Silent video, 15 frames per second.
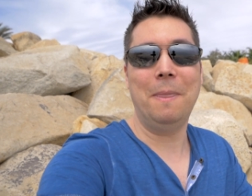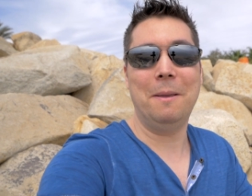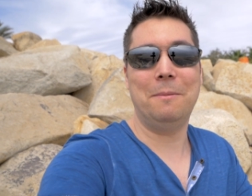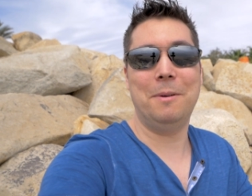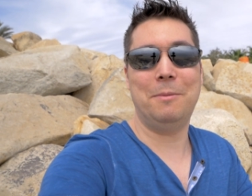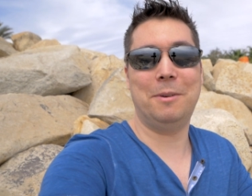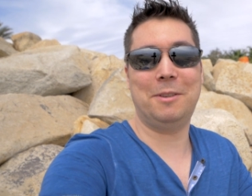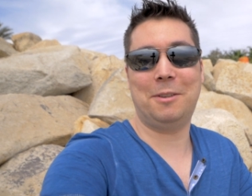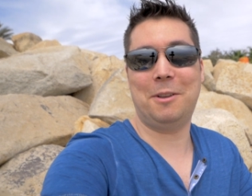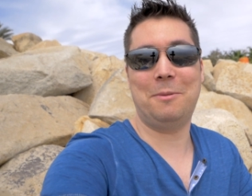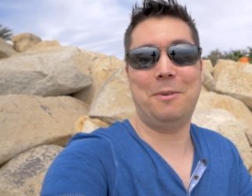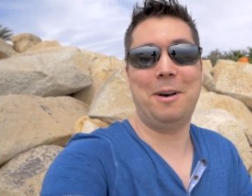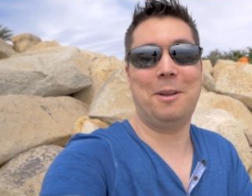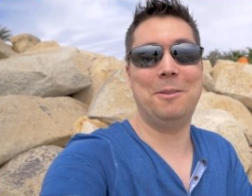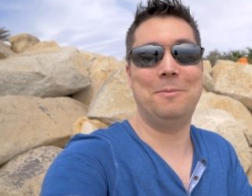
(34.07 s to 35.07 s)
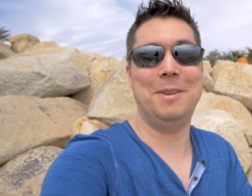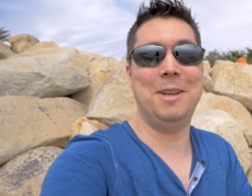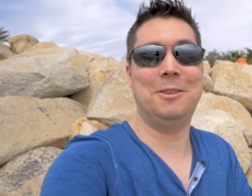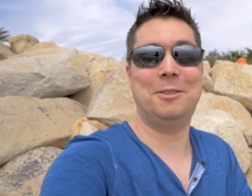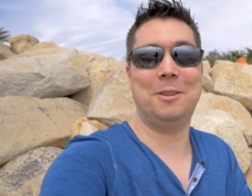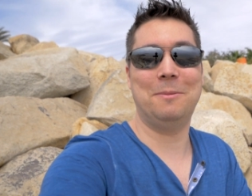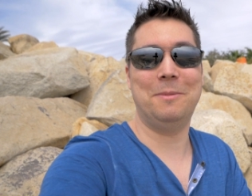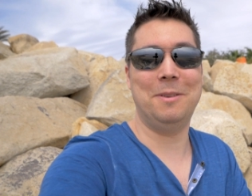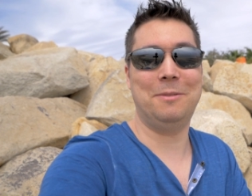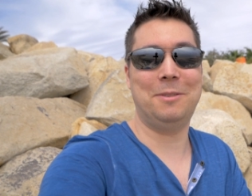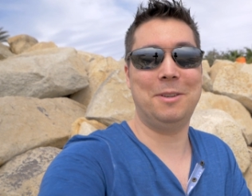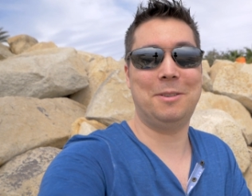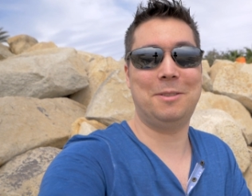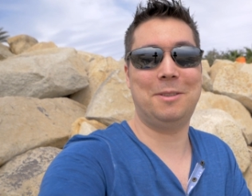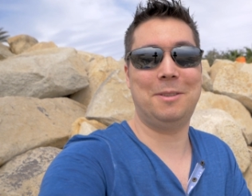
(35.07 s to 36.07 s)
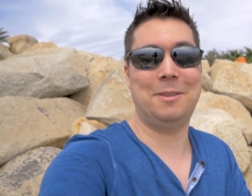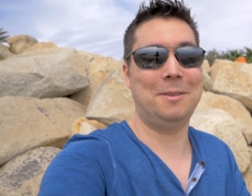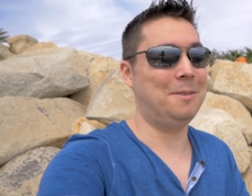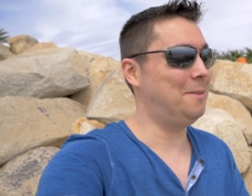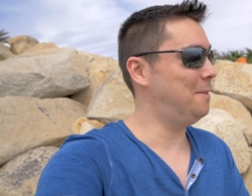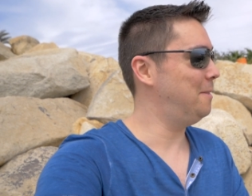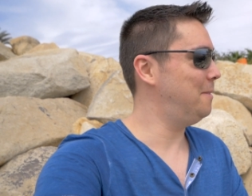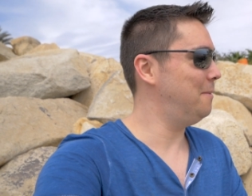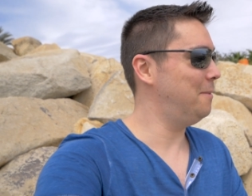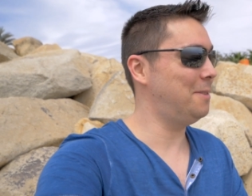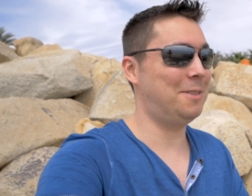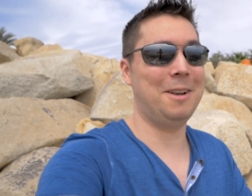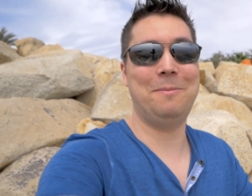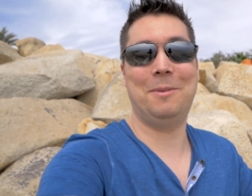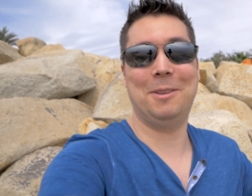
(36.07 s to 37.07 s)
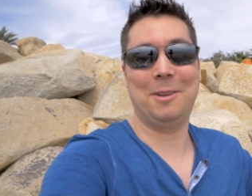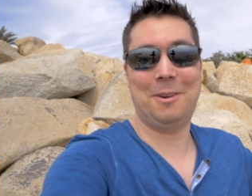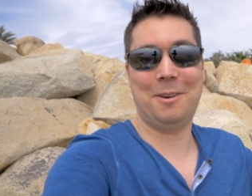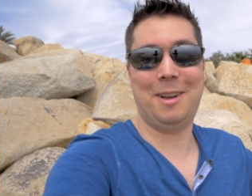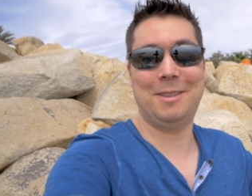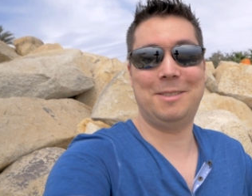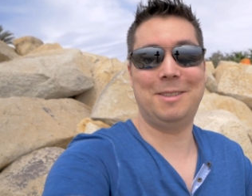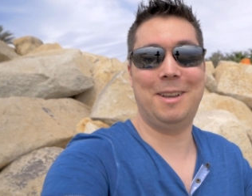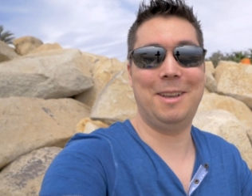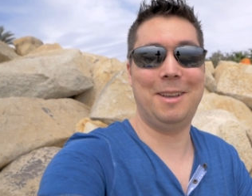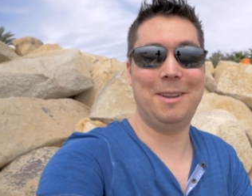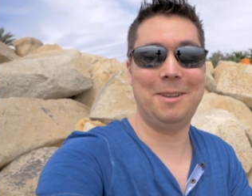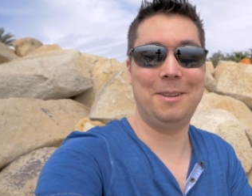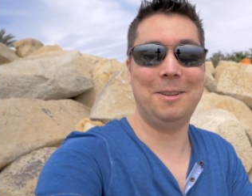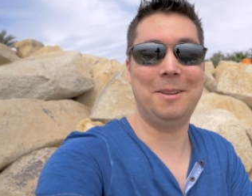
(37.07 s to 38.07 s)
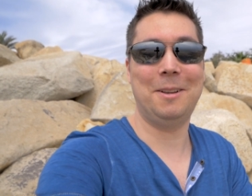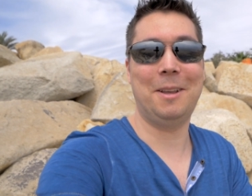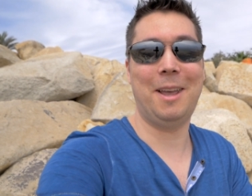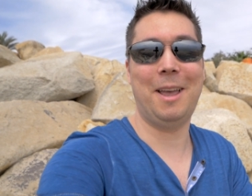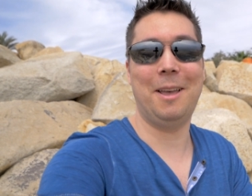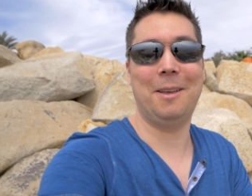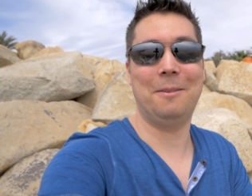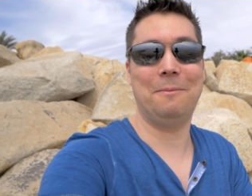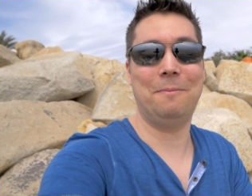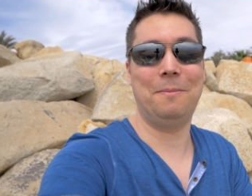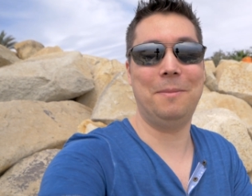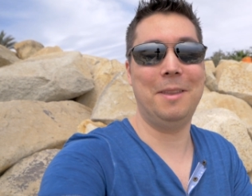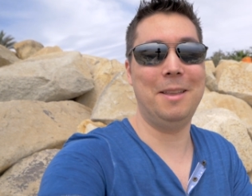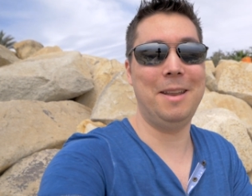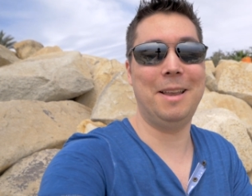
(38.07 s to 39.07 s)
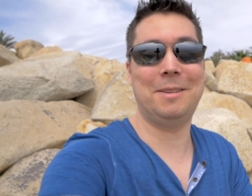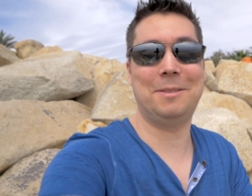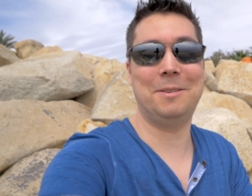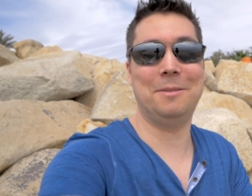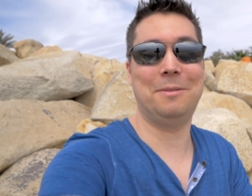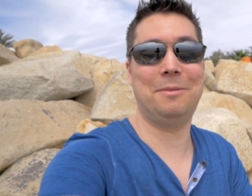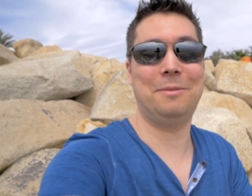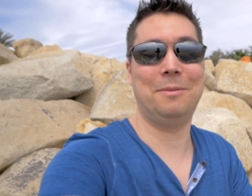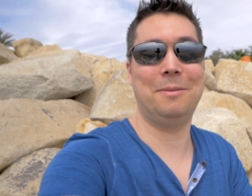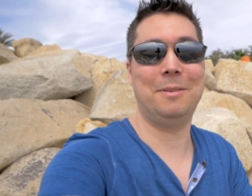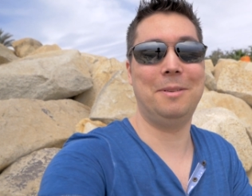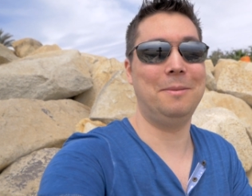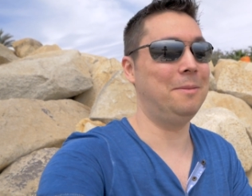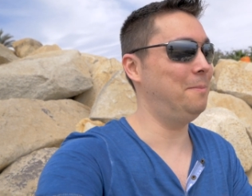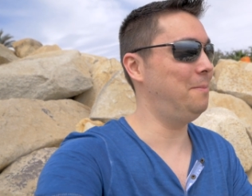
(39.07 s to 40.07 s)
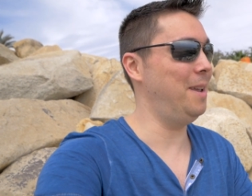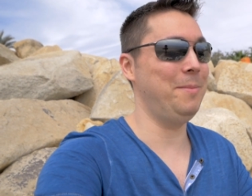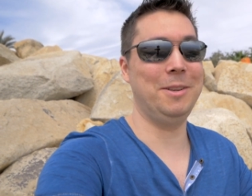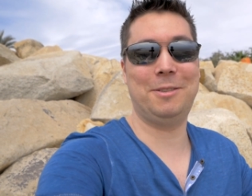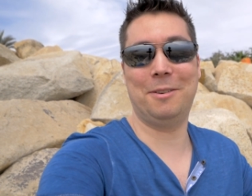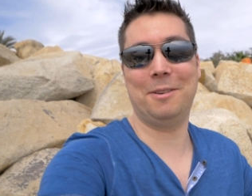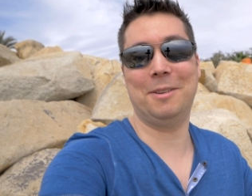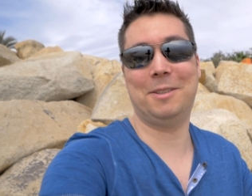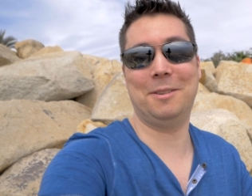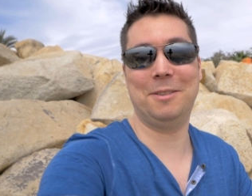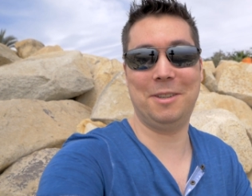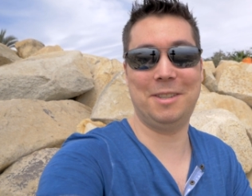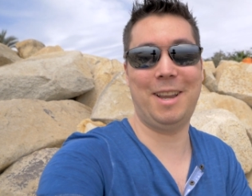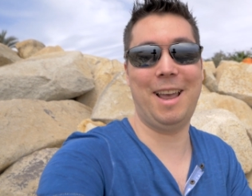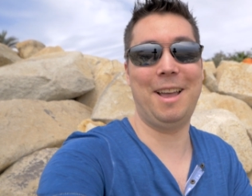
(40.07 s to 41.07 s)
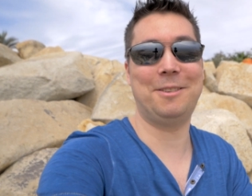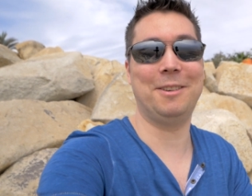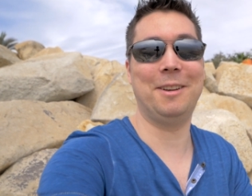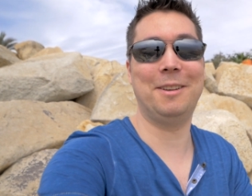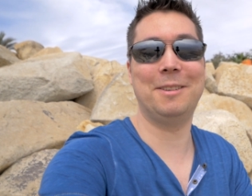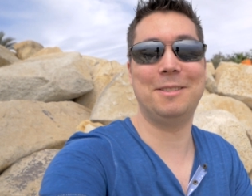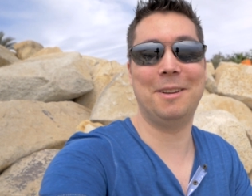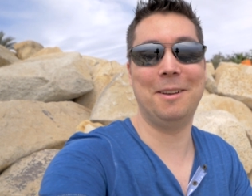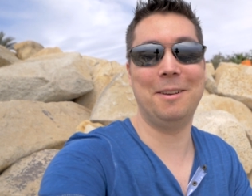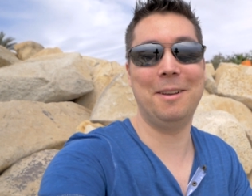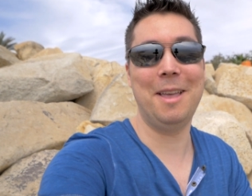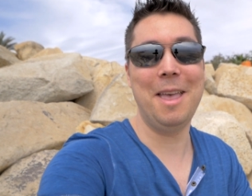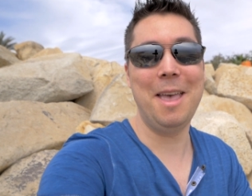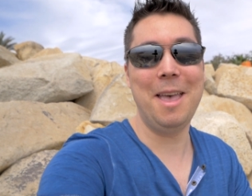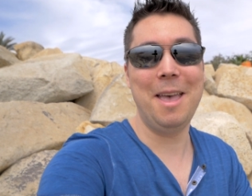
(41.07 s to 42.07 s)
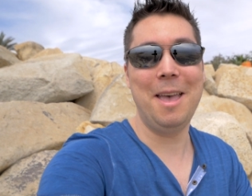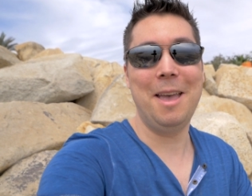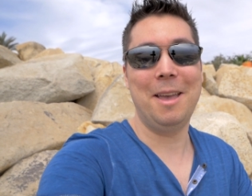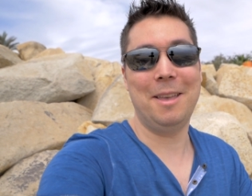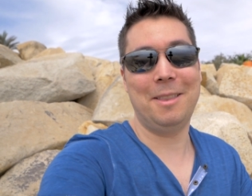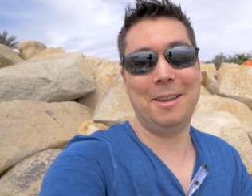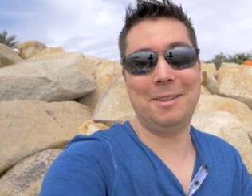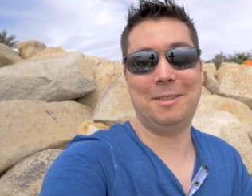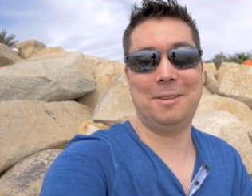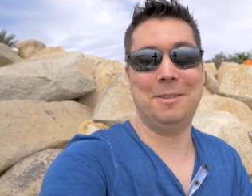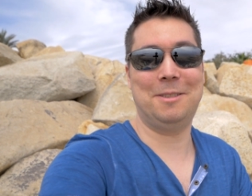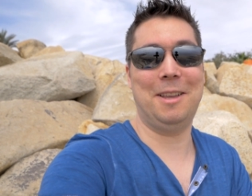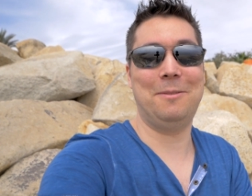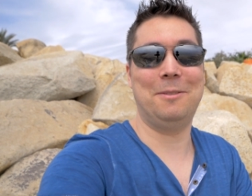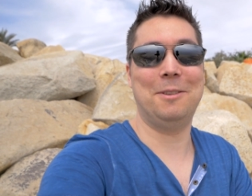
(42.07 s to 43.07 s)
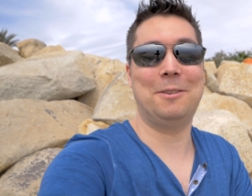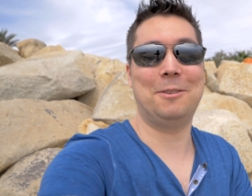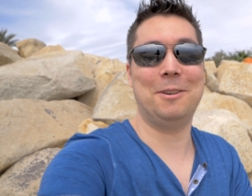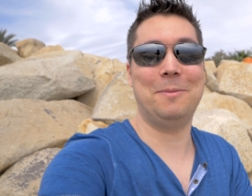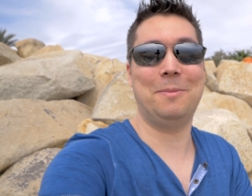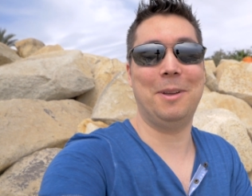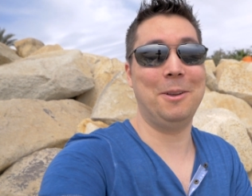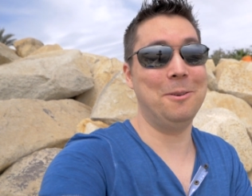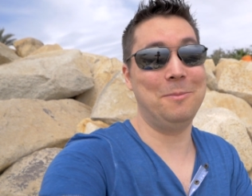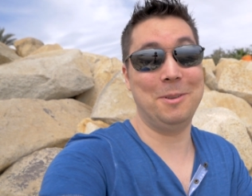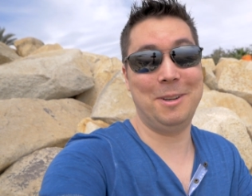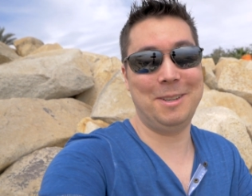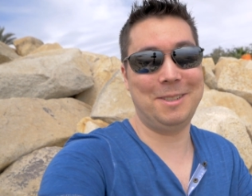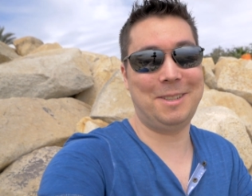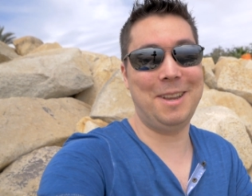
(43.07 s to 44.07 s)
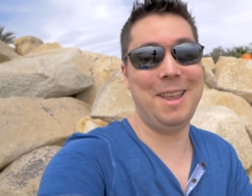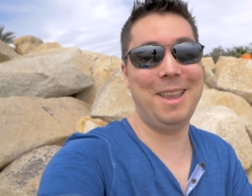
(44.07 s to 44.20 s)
we were just going to walk the beach and we've just stumbled across uh, uh, a nest of baby turtles that are just hatching. So I think it's a good sign for the trip. I hope it is.